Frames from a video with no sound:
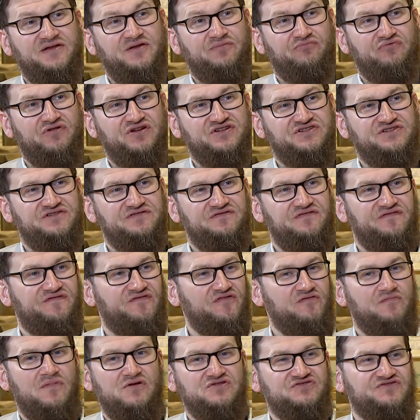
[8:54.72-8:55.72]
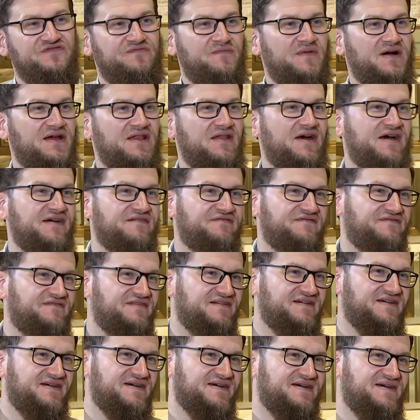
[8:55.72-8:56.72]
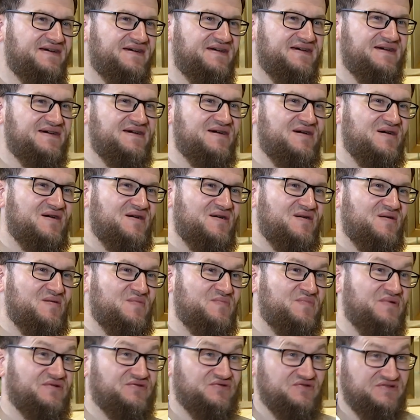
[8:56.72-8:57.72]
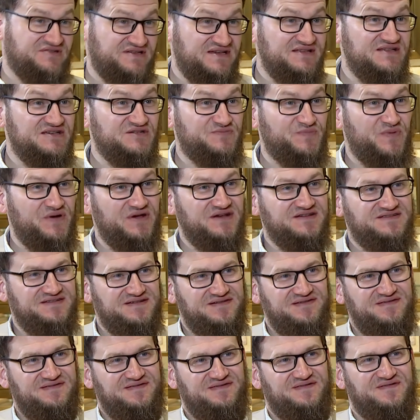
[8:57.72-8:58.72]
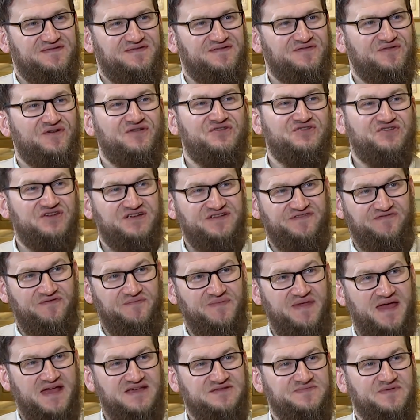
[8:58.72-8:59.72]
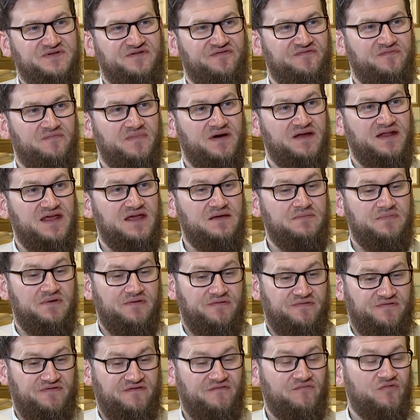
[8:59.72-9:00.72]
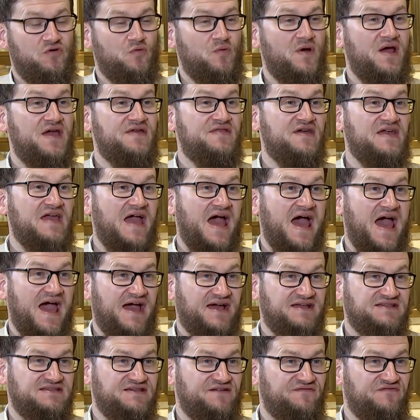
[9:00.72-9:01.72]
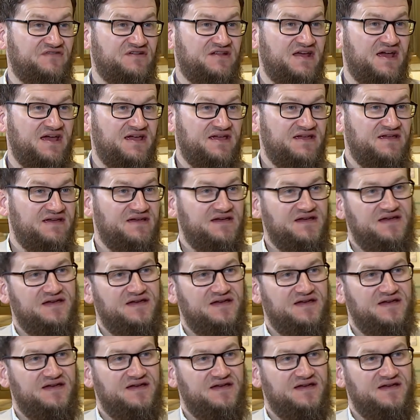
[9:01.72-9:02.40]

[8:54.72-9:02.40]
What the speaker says: depression for most of my life, but to see this person, not just from the aspect of money, but from the way they act every day,